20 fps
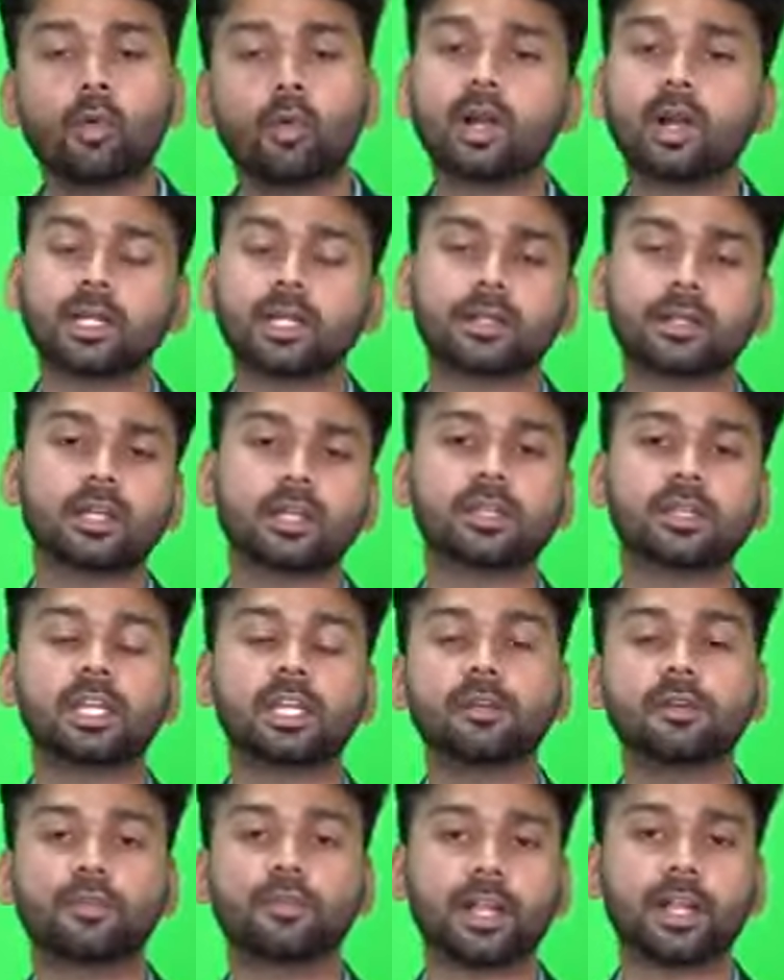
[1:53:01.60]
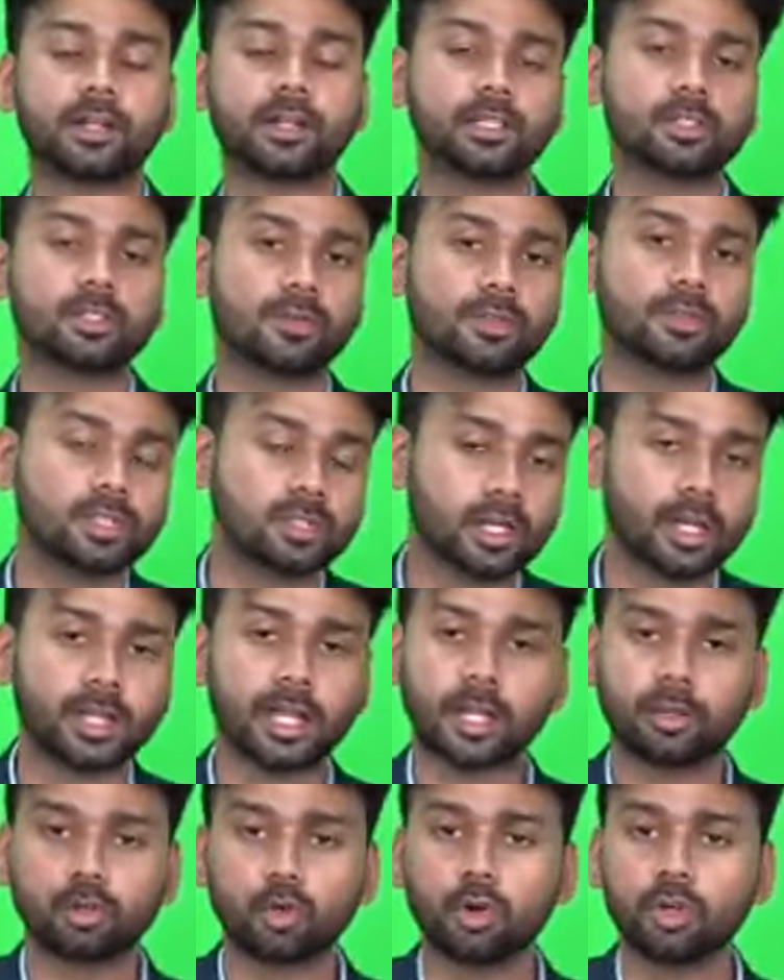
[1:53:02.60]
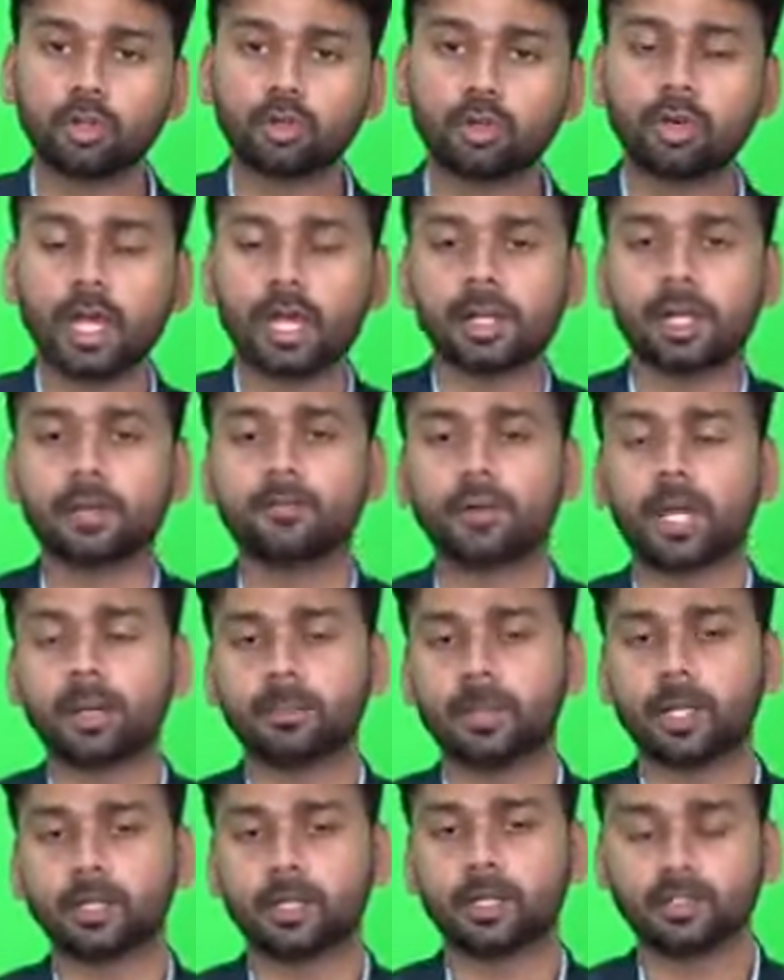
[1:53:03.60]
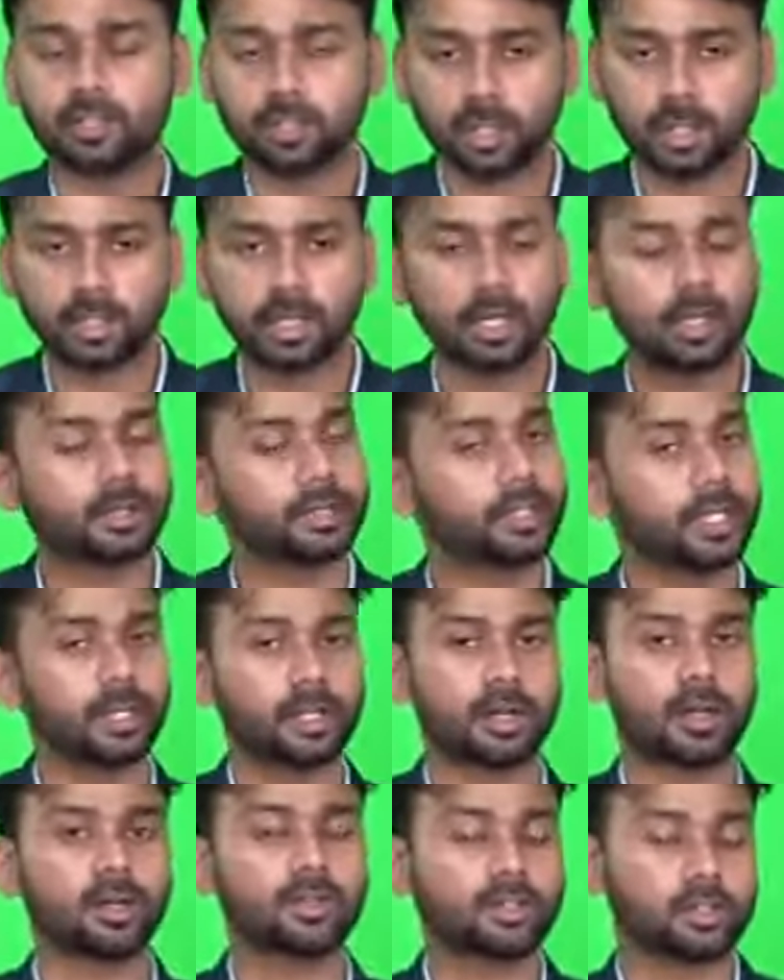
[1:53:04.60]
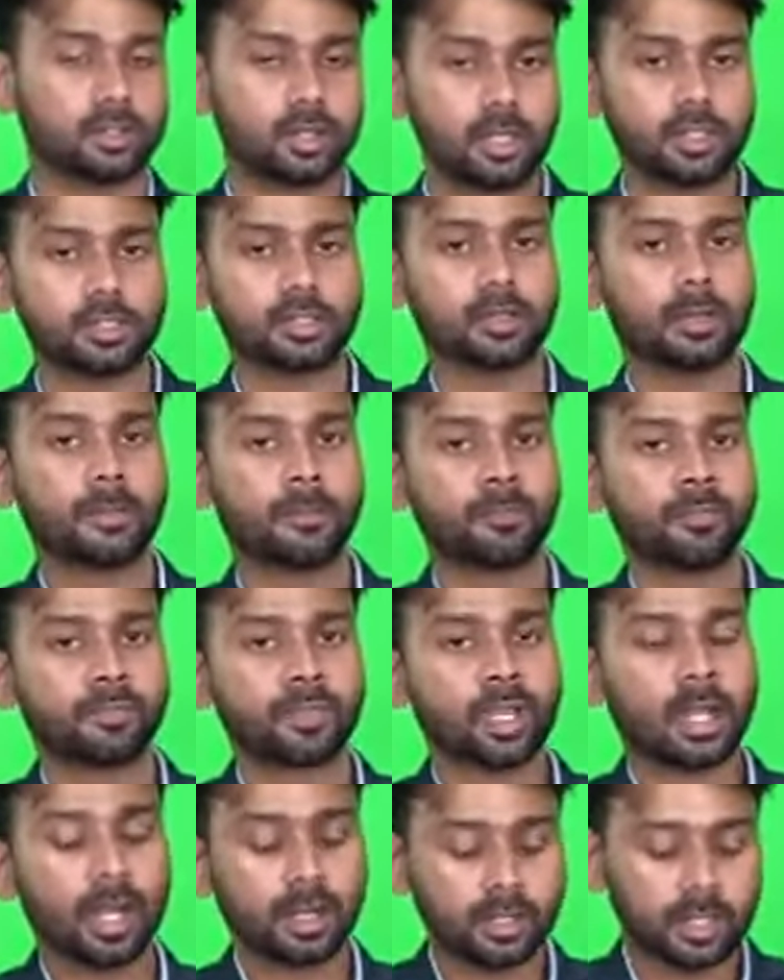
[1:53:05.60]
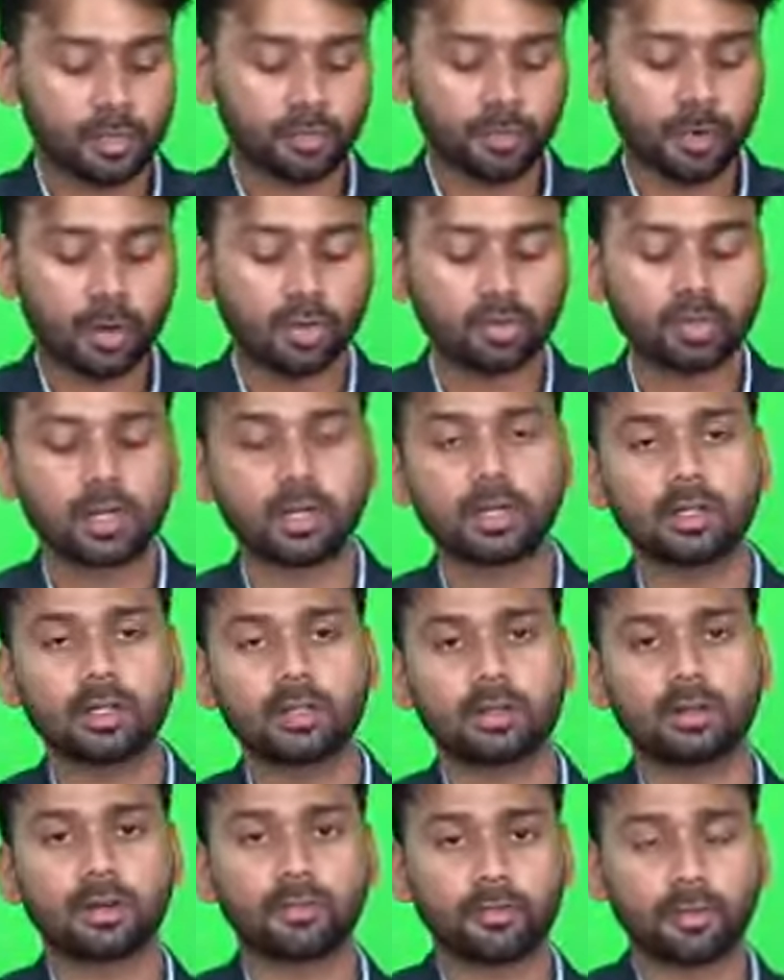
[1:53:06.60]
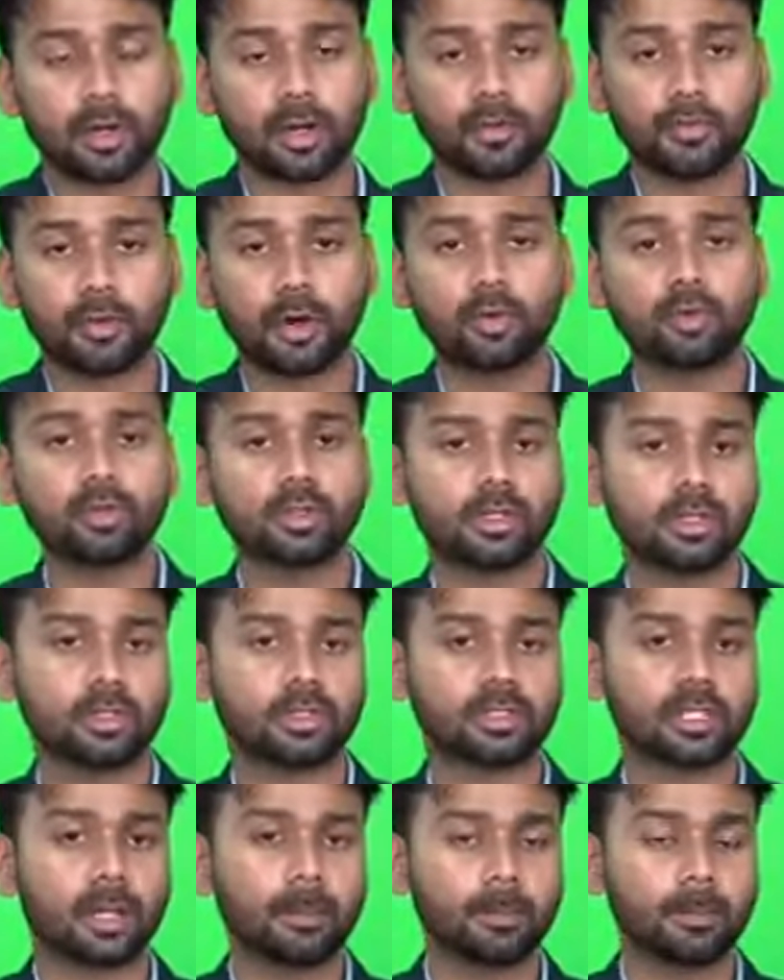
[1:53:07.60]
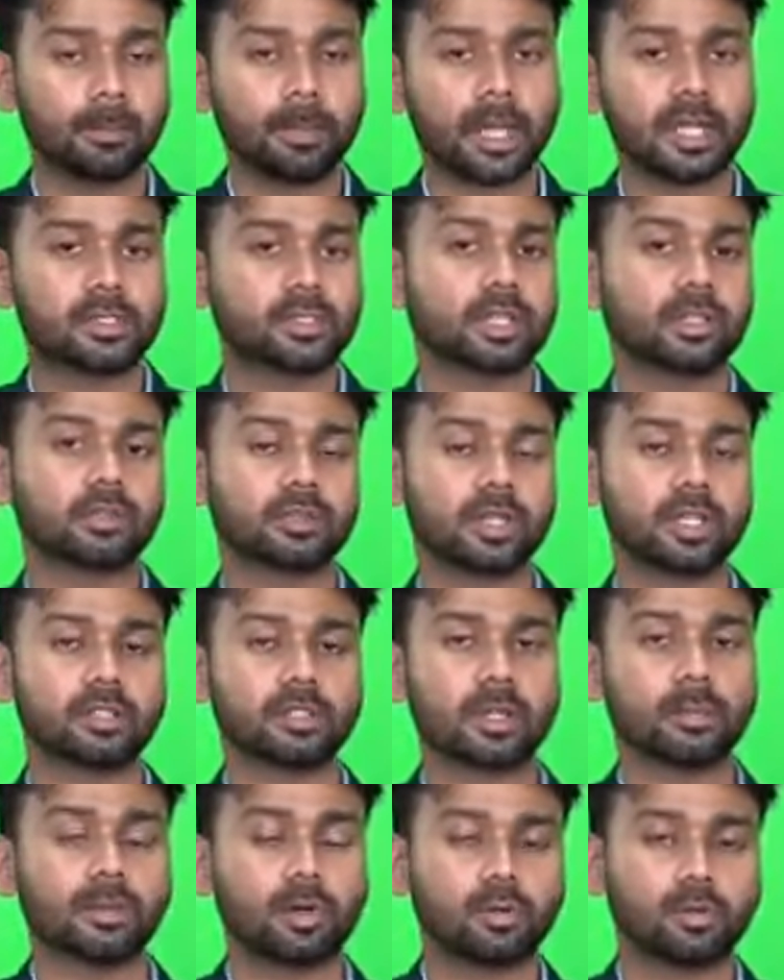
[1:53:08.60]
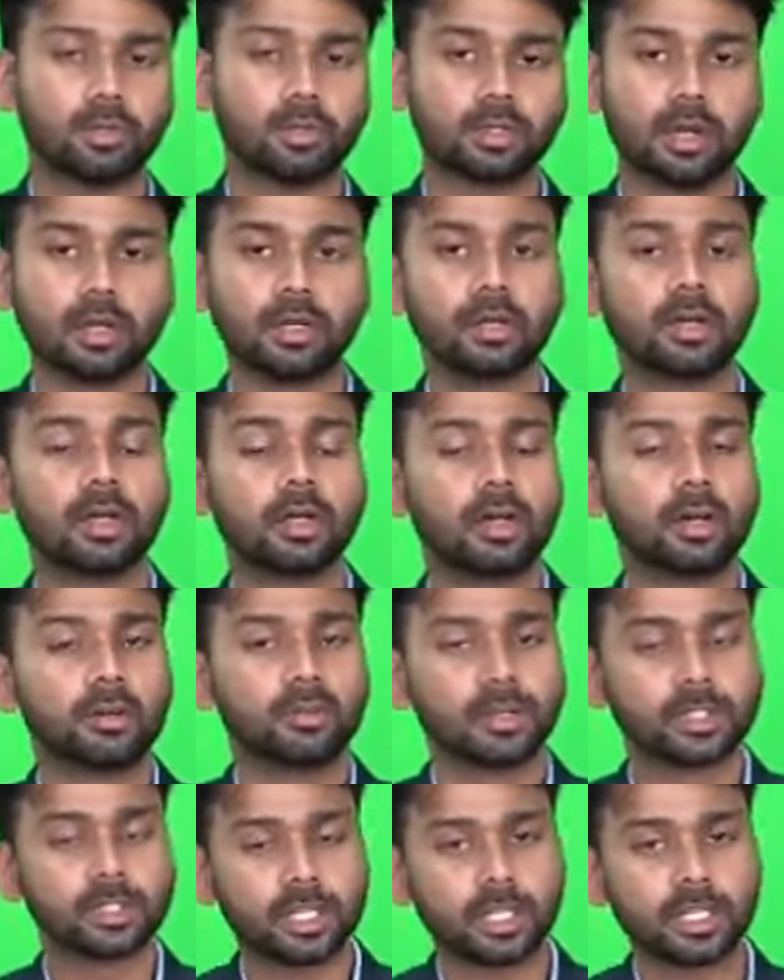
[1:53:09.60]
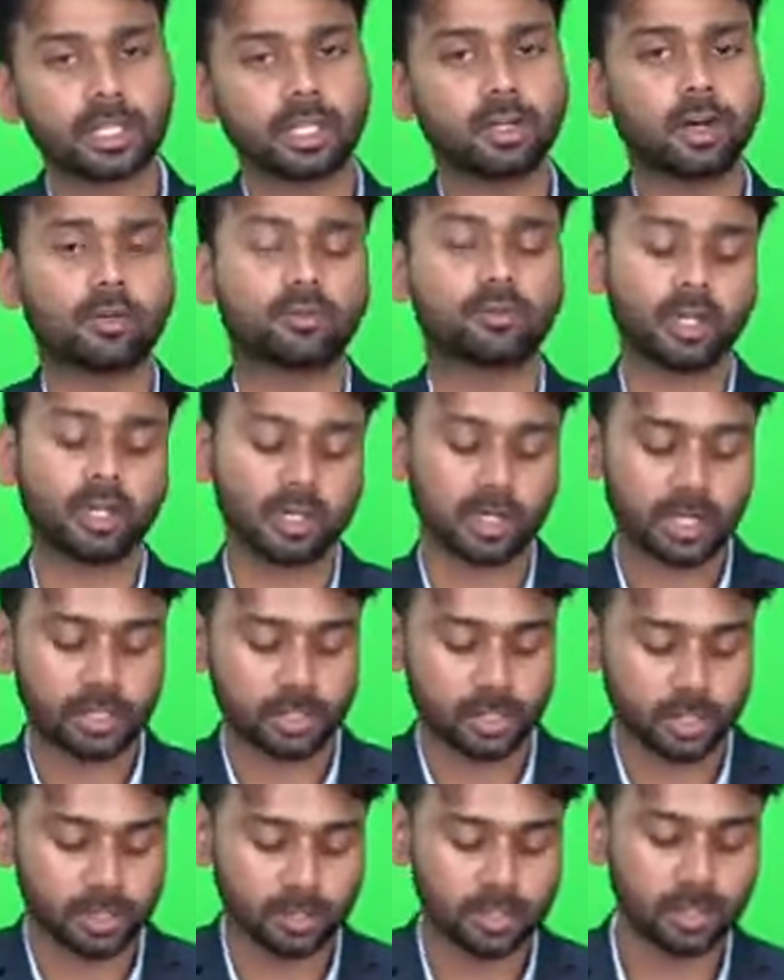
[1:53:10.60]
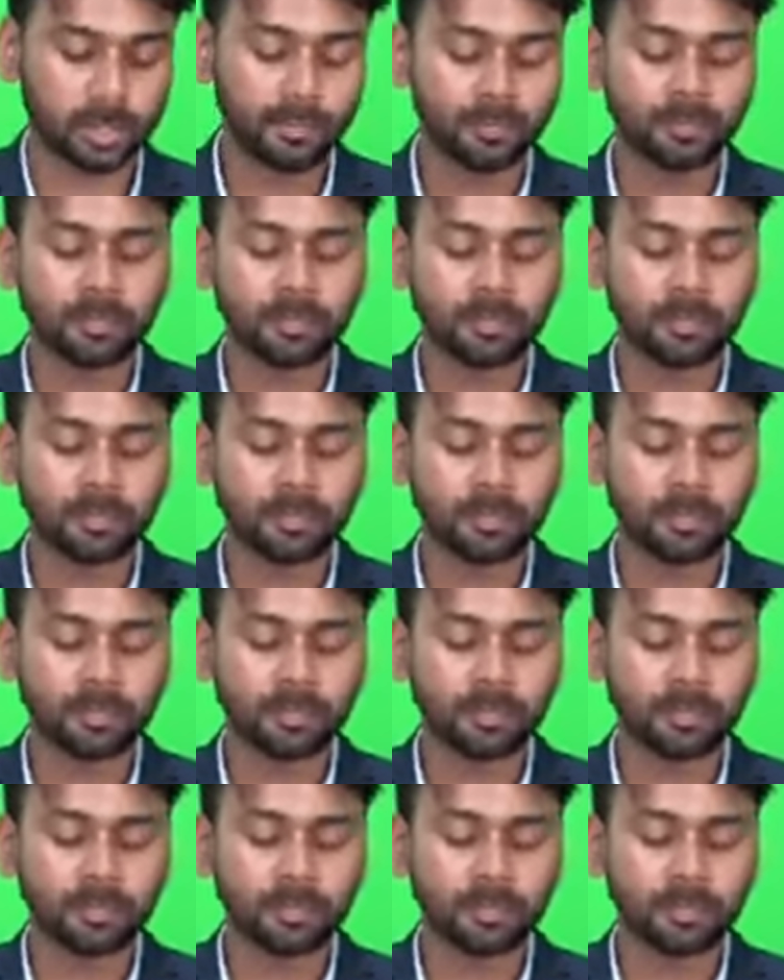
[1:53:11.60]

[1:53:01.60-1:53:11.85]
What are the key findings of the study? I told you an environmental journal did a research and they found some basic things about the receding of the glaciers.